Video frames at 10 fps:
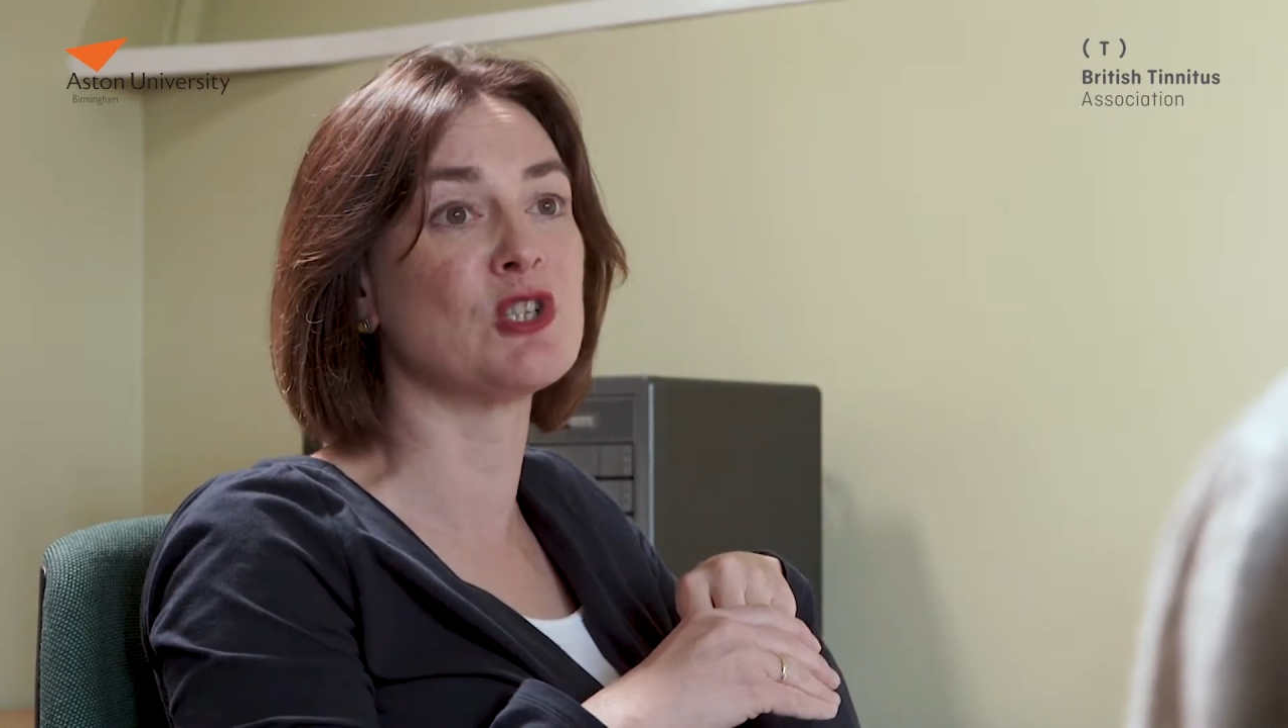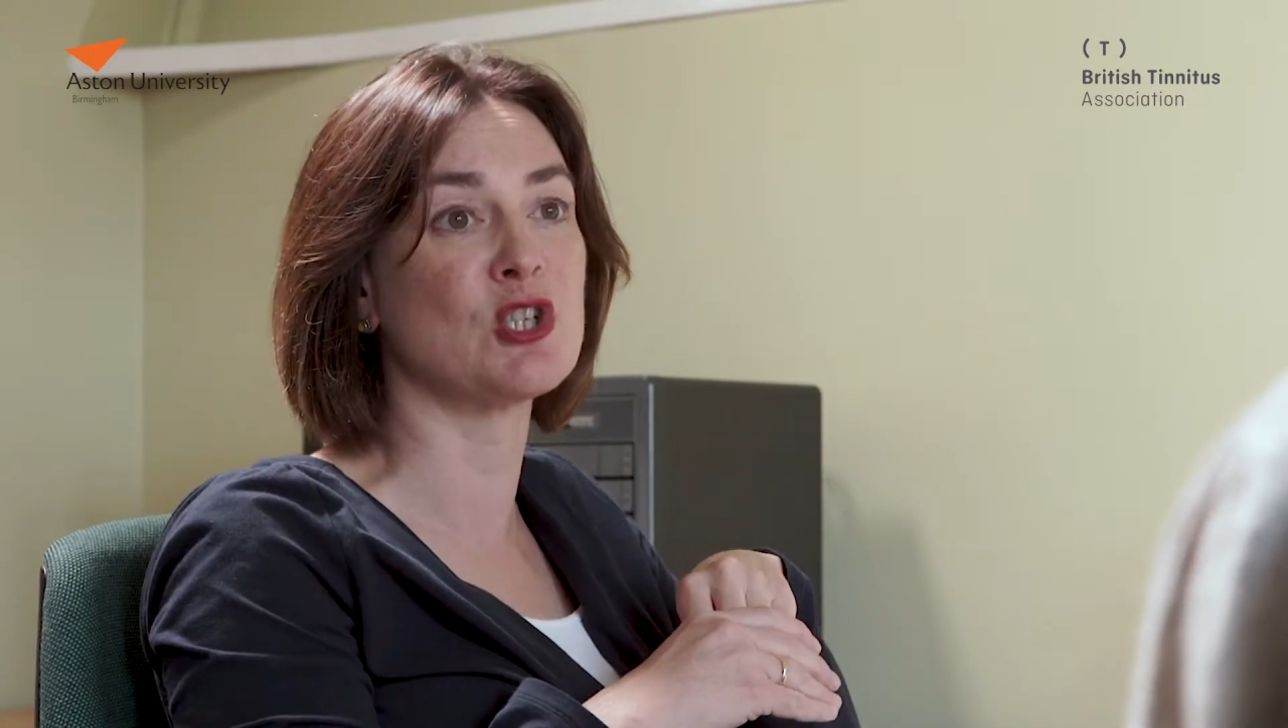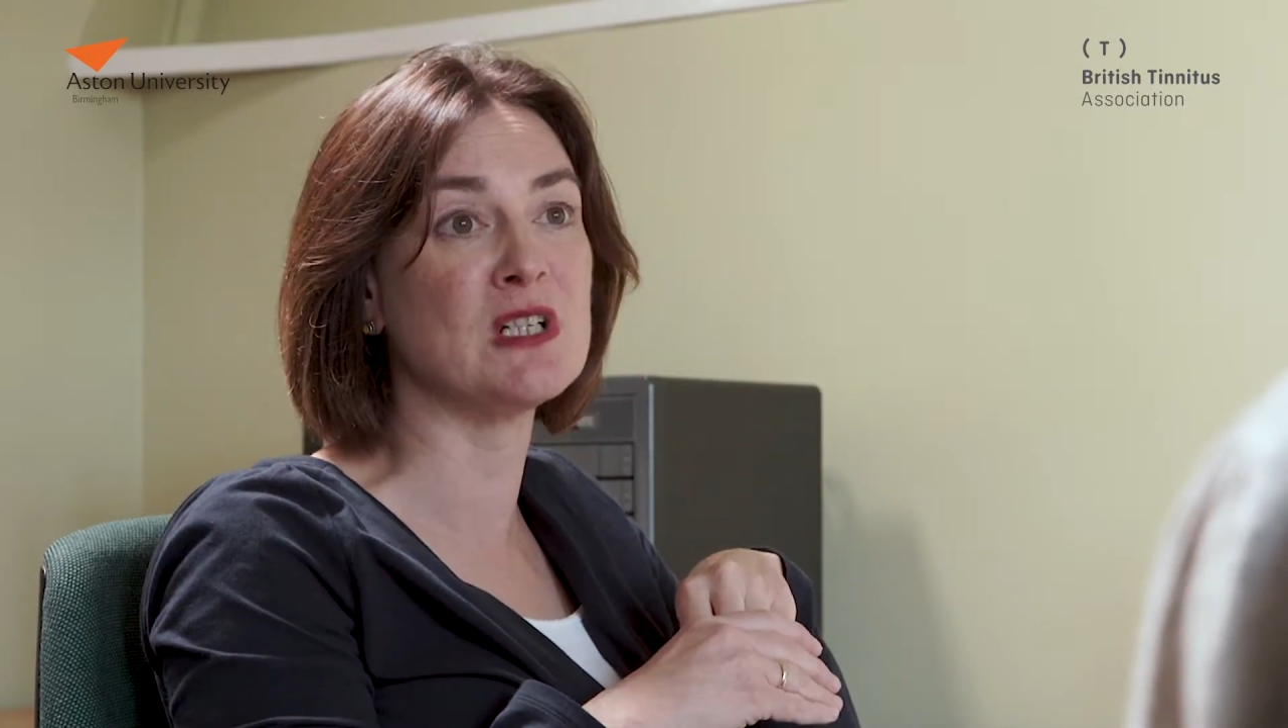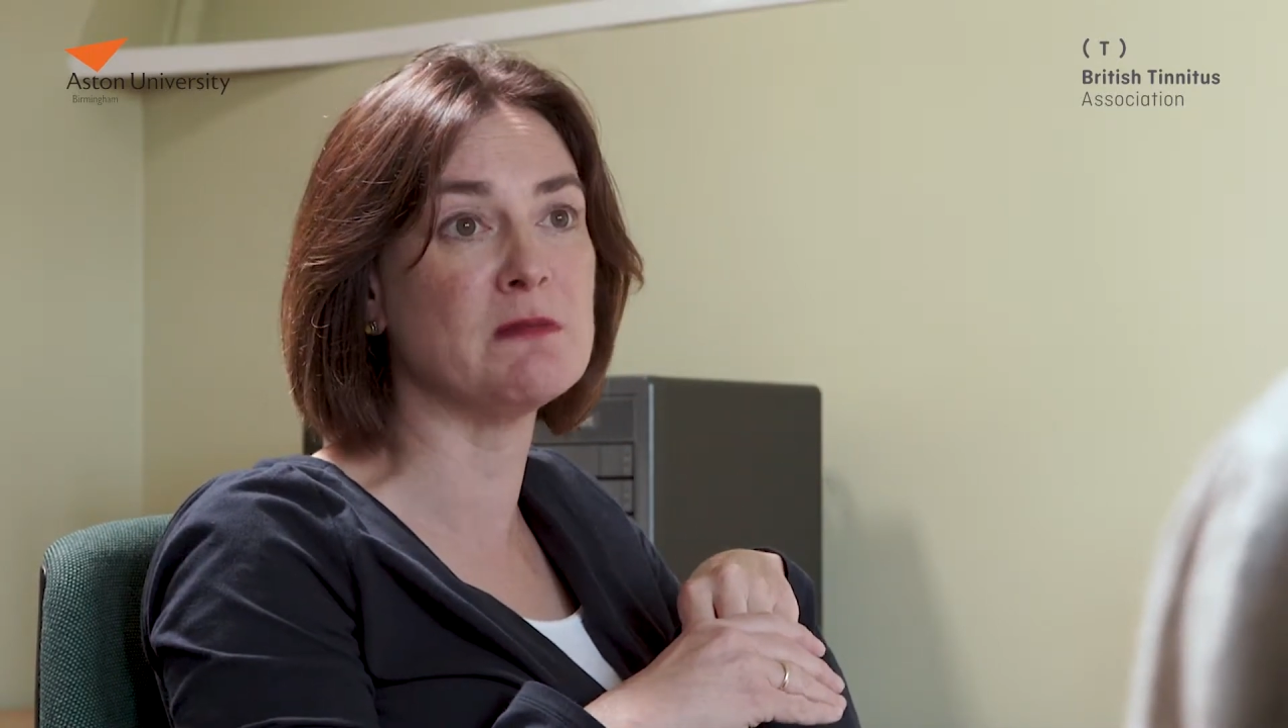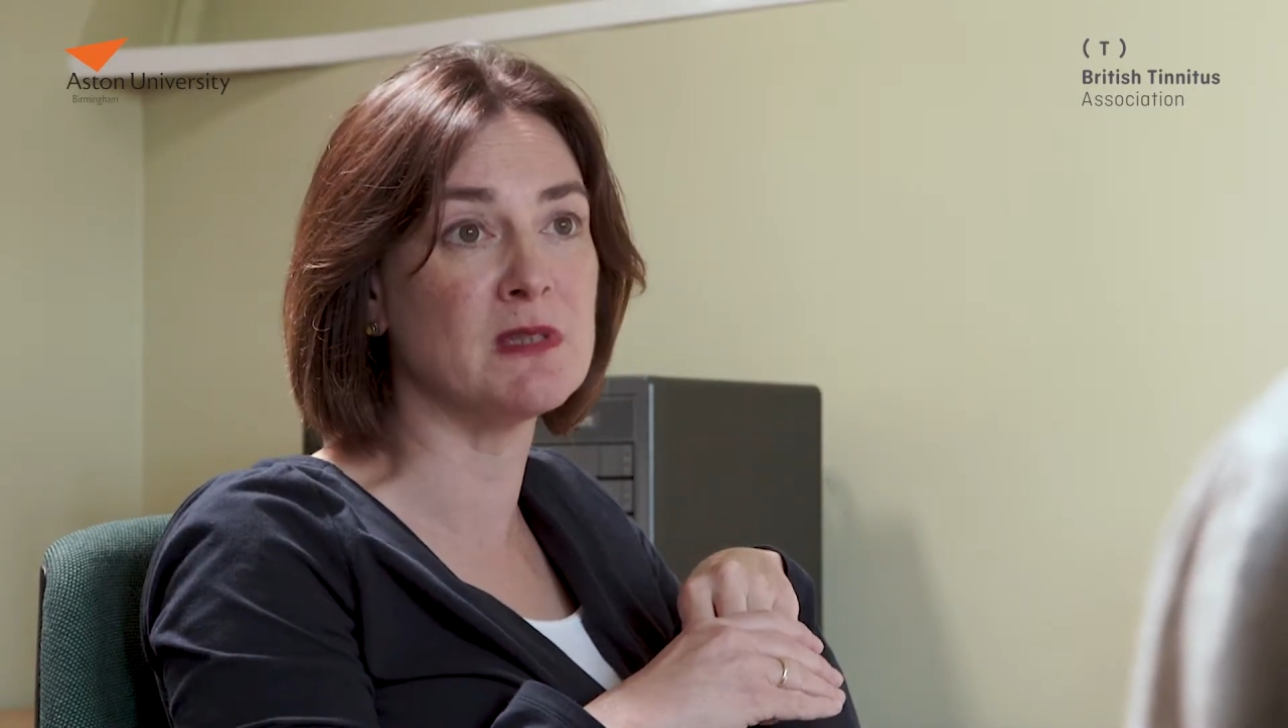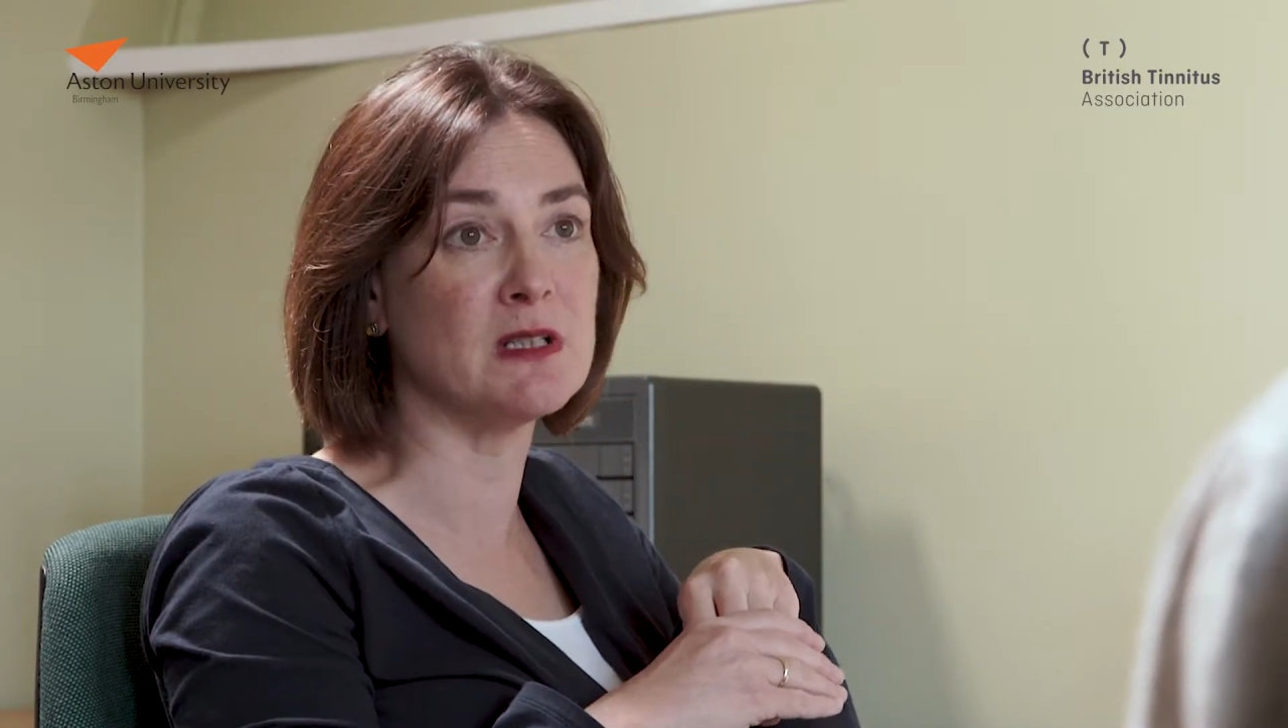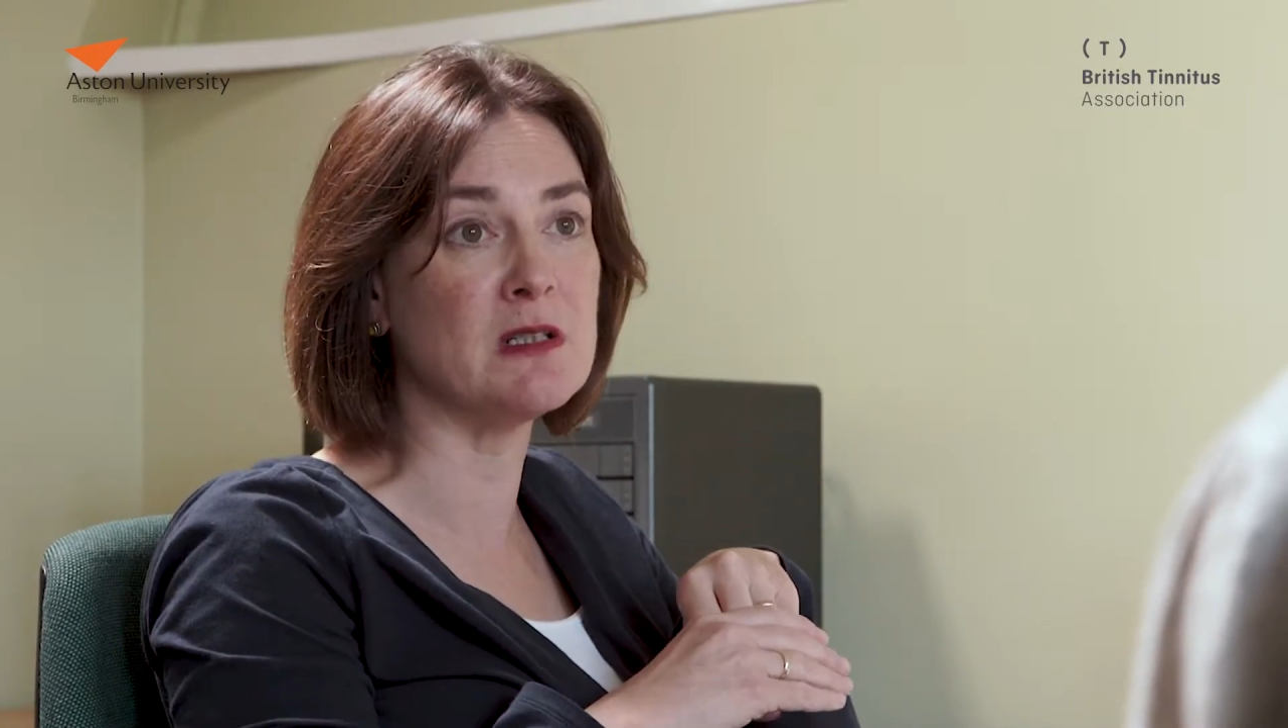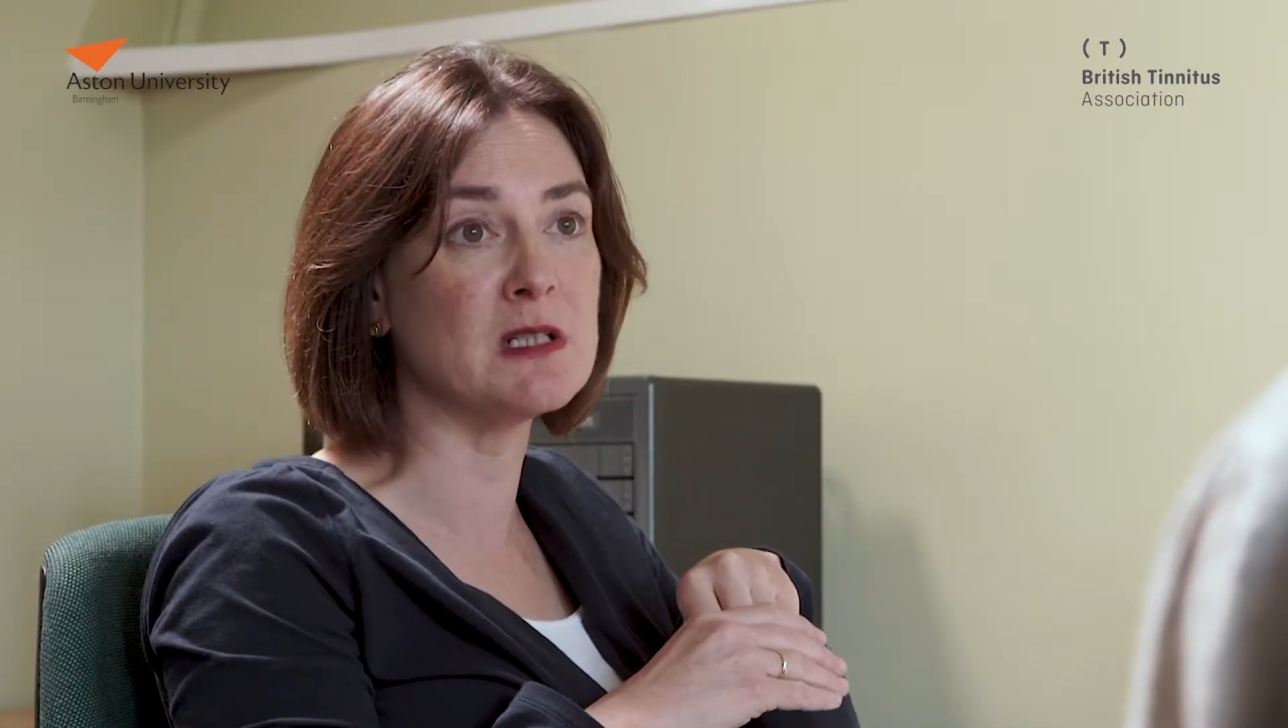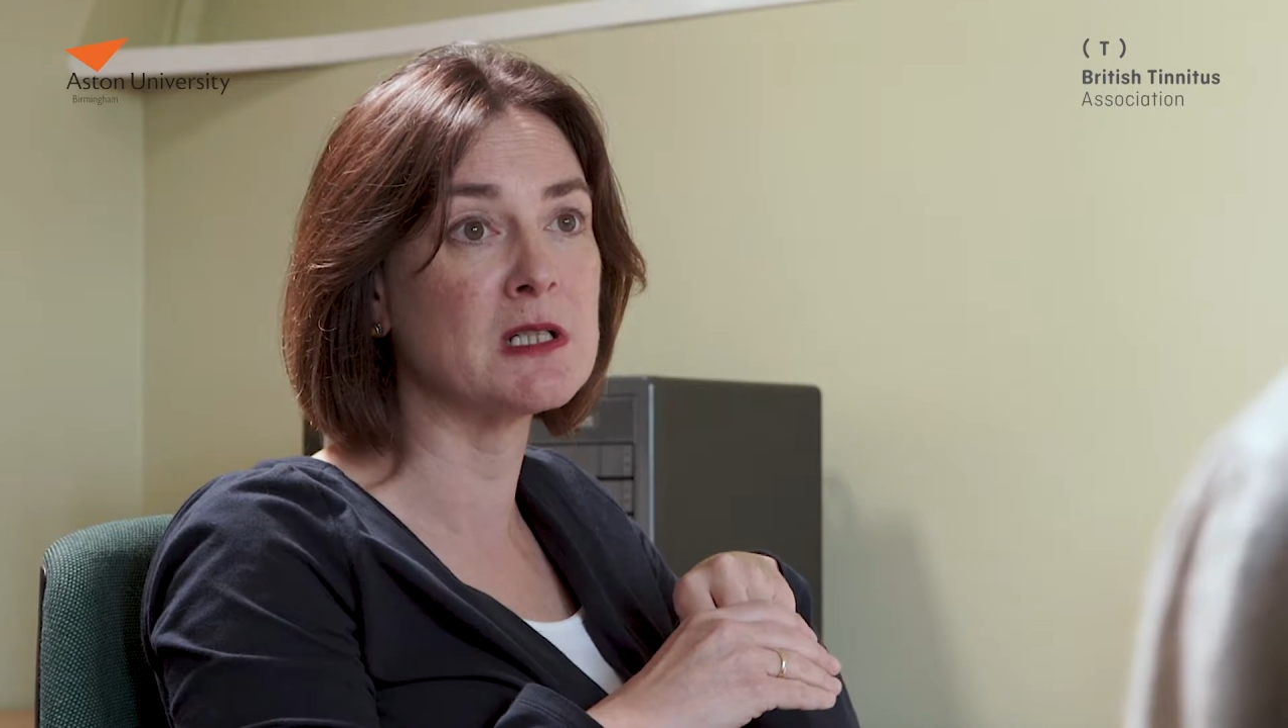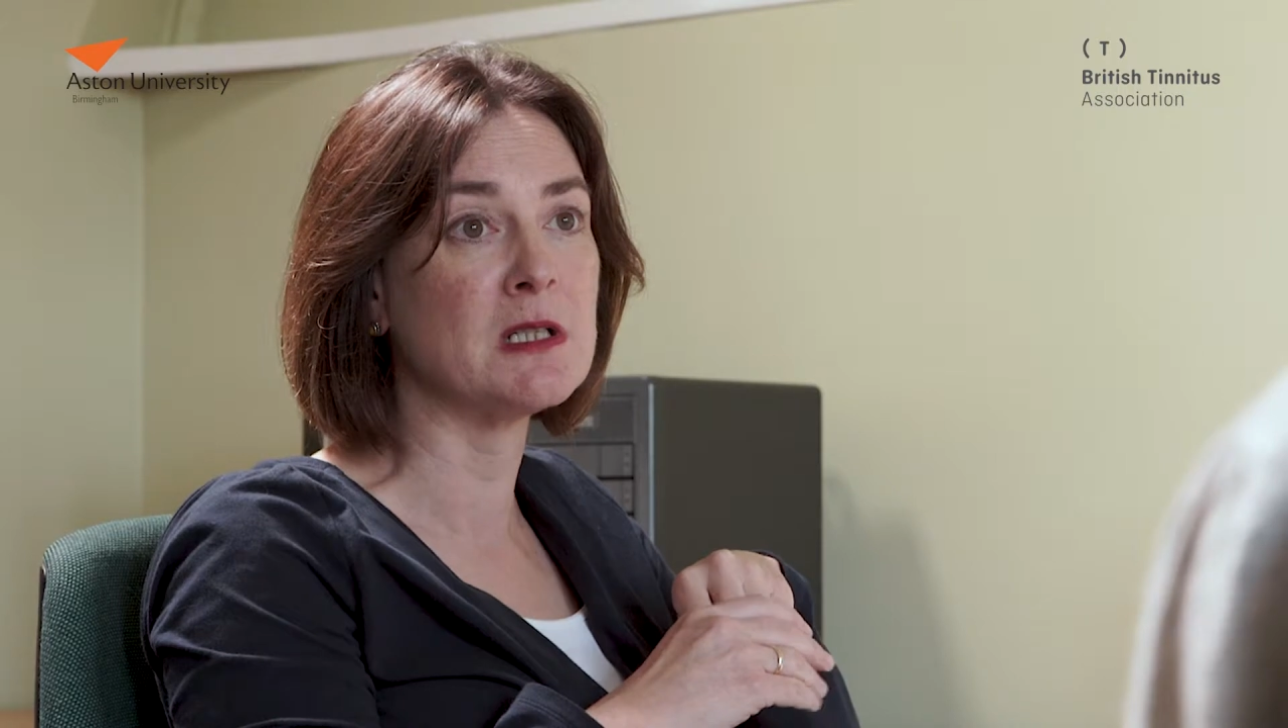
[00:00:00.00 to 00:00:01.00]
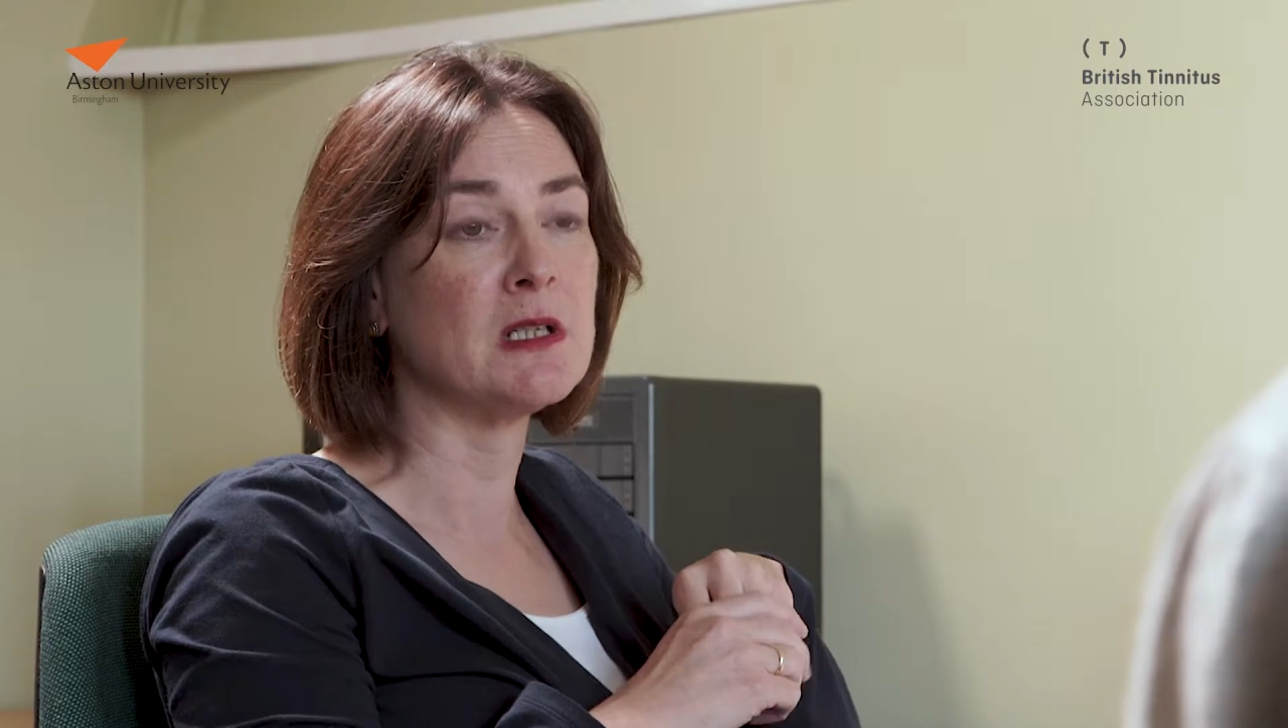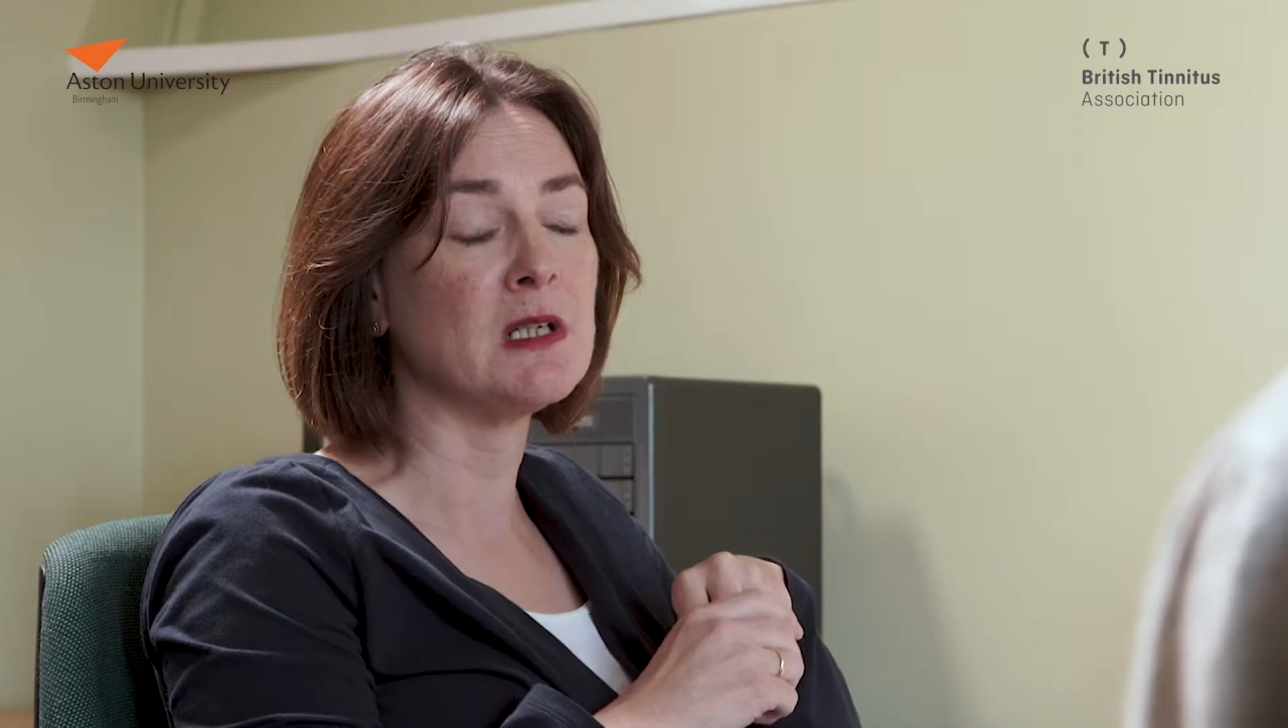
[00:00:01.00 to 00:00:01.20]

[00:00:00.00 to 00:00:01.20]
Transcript: treatment.